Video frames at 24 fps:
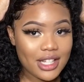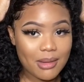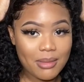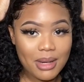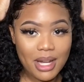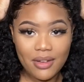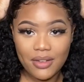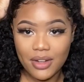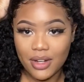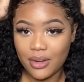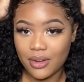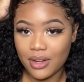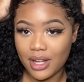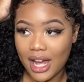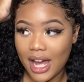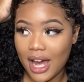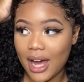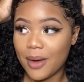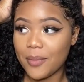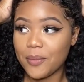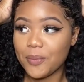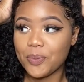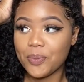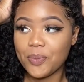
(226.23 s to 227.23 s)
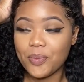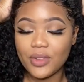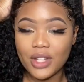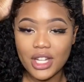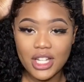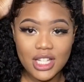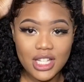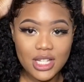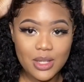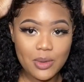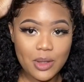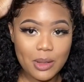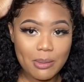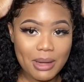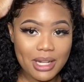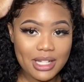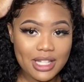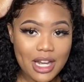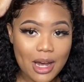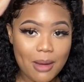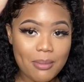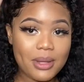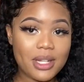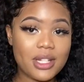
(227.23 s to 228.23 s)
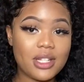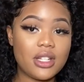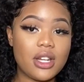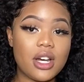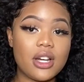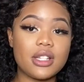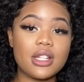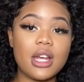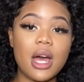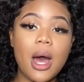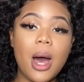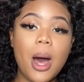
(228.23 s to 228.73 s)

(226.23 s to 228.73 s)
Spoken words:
I'm not even gonna cap. This is one of my top installs.